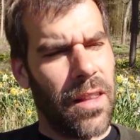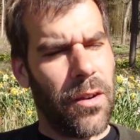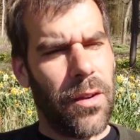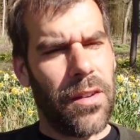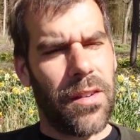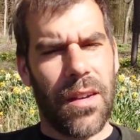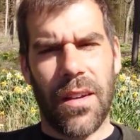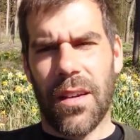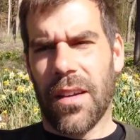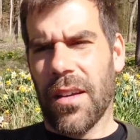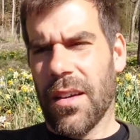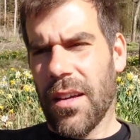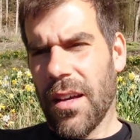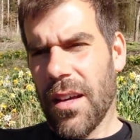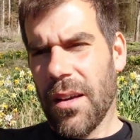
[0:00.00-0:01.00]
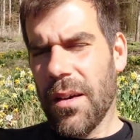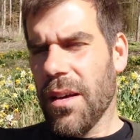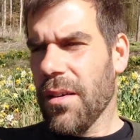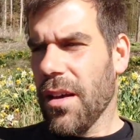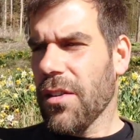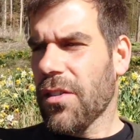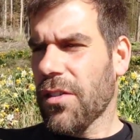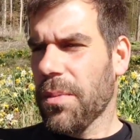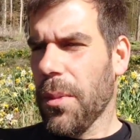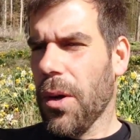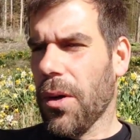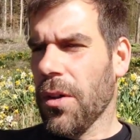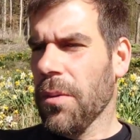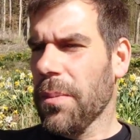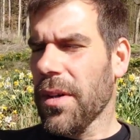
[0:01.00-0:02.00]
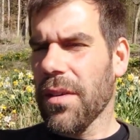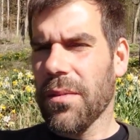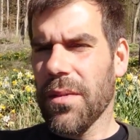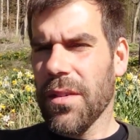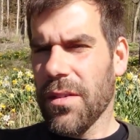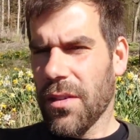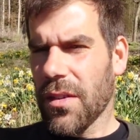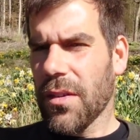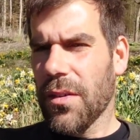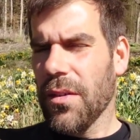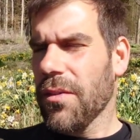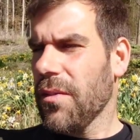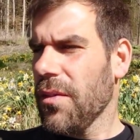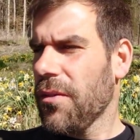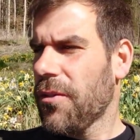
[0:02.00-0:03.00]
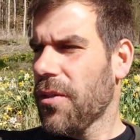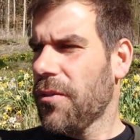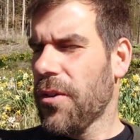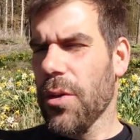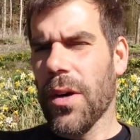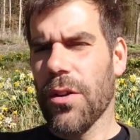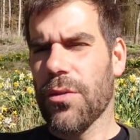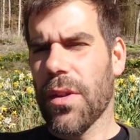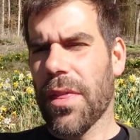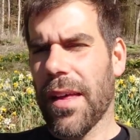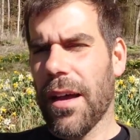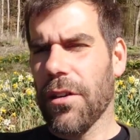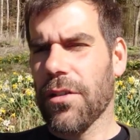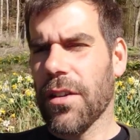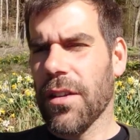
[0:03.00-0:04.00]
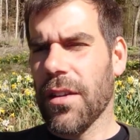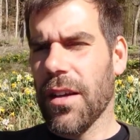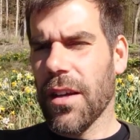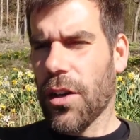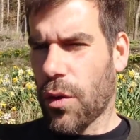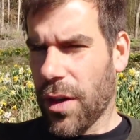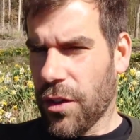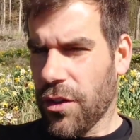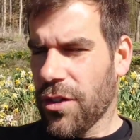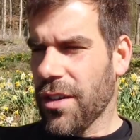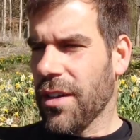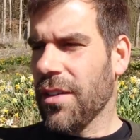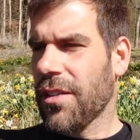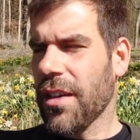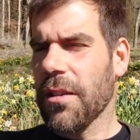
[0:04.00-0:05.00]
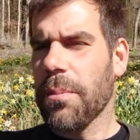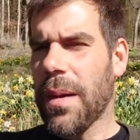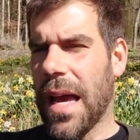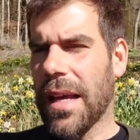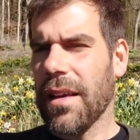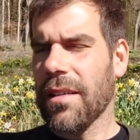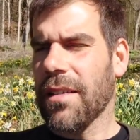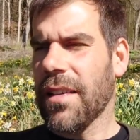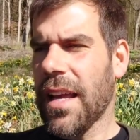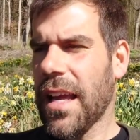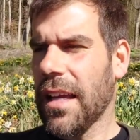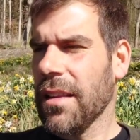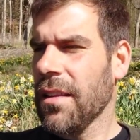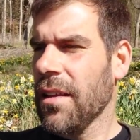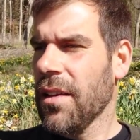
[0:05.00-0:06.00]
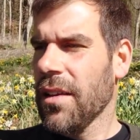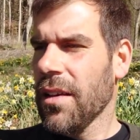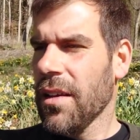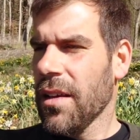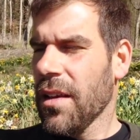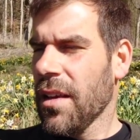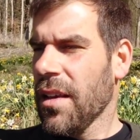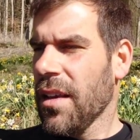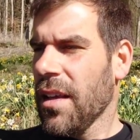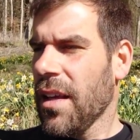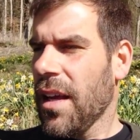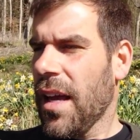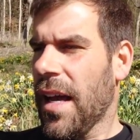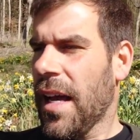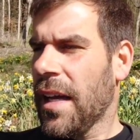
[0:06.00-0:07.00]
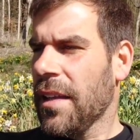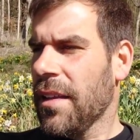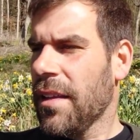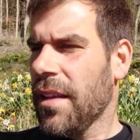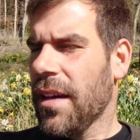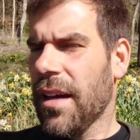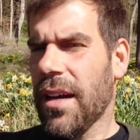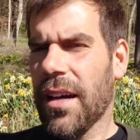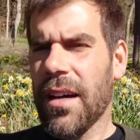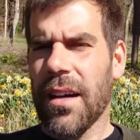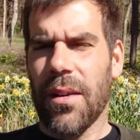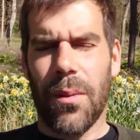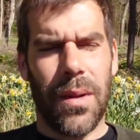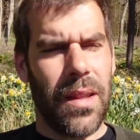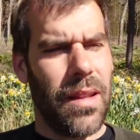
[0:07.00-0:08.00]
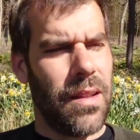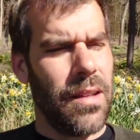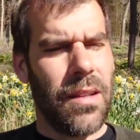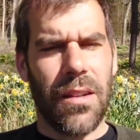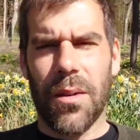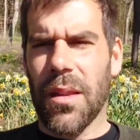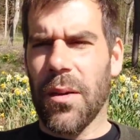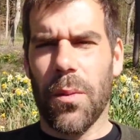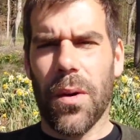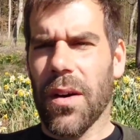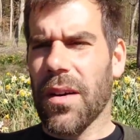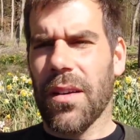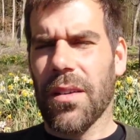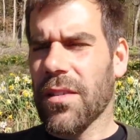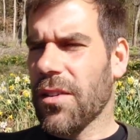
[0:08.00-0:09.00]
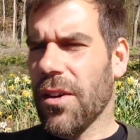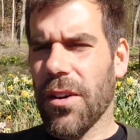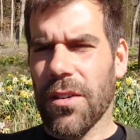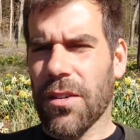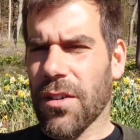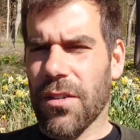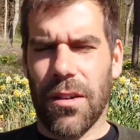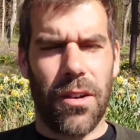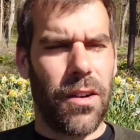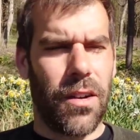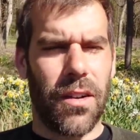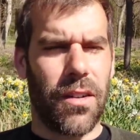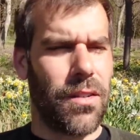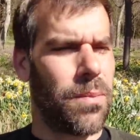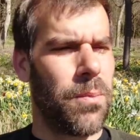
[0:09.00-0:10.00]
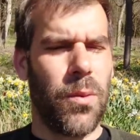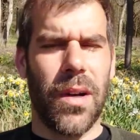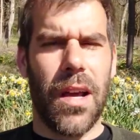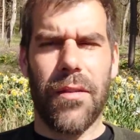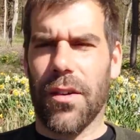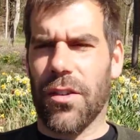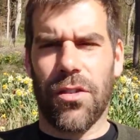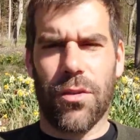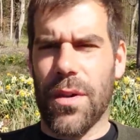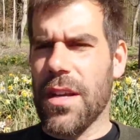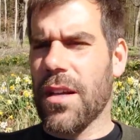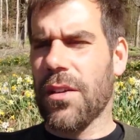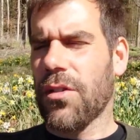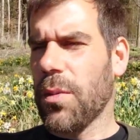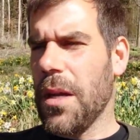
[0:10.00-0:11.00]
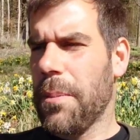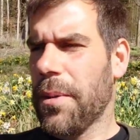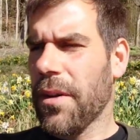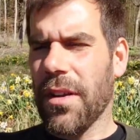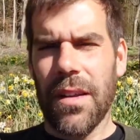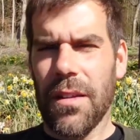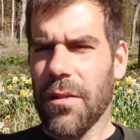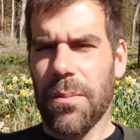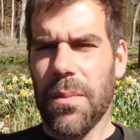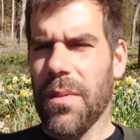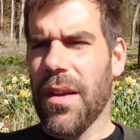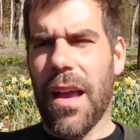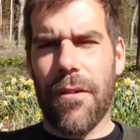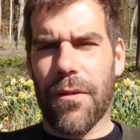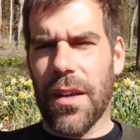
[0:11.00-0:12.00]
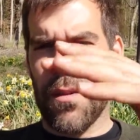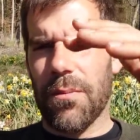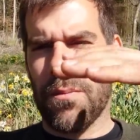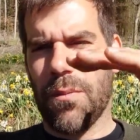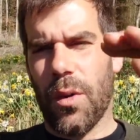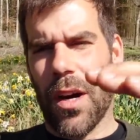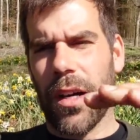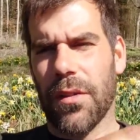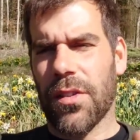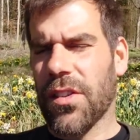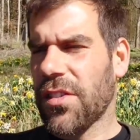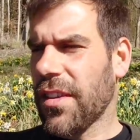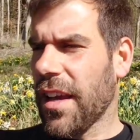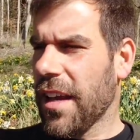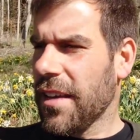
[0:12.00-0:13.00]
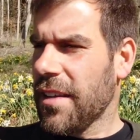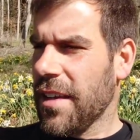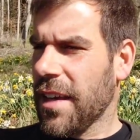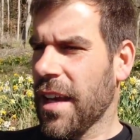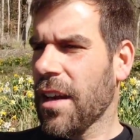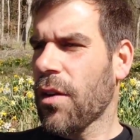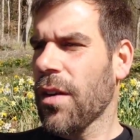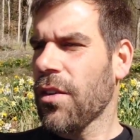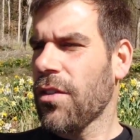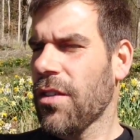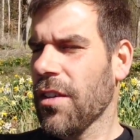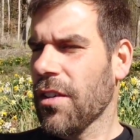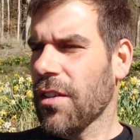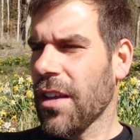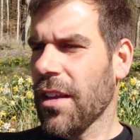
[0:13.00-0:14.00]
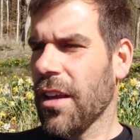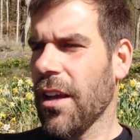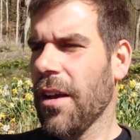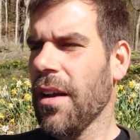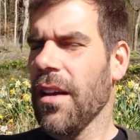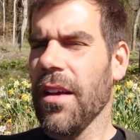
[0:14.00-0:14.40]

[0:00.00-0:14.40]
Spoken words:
there is a small, but a few hundred thousand Christians in Pakistan. And when, you know, they work as doctors, lawyers, whatever, street sweepers, there's every rung of society you get Christians. And